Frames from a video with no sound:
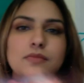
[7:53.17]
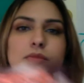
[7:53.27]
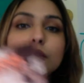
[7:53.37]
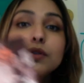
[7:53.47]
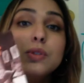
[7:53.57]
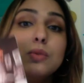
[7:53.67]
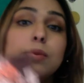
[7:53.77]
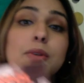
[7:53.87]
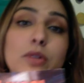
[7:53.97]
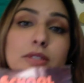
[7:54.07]
So what
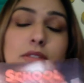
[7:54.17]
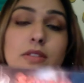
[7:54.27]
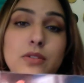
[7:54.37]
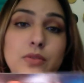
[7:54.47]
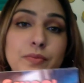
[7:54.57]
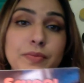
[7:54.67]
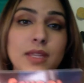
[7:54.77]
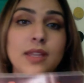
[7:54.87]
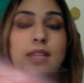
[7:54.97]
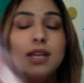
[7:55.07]
we're going to do
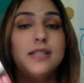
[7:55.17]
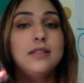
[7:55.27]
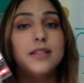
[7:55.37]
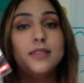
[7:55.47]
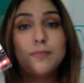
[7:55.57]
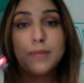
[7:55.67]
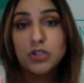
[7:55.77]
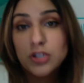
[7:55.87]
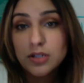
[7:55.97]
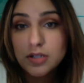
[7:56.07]
is look at the
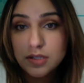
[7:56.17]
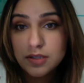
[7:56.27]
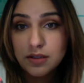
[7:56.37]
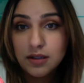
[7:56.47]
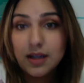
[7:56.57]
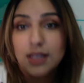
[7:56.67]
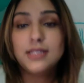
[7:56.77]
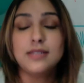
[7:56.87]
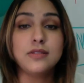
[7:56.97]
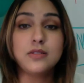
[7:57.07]
pictures,
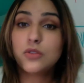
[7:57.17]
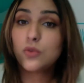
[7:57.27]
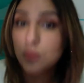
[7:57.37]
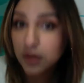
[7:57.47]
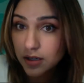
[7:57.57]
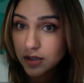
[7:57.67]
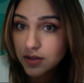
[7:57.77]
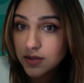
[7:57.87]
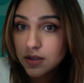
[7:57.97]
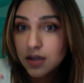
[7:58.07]
listen to the
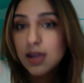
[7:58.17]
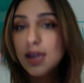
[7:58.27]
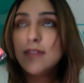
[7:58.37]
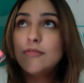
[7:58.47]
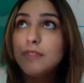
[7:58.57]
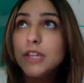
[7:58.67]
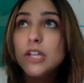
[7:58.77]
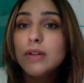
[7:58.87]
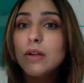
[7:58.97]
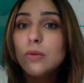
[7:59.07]
words, and
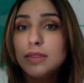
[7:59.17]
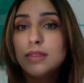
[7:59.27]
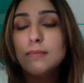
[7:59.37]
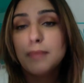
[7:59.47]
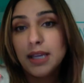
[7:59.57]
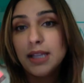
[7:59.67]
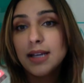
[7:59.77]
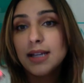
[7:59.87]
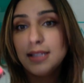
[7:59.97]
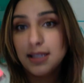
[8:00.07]
figure out what the main
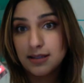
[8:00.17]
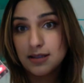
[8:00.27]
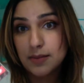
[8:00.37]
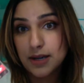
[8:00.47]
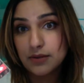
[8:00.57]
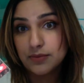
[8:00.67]
idea is about,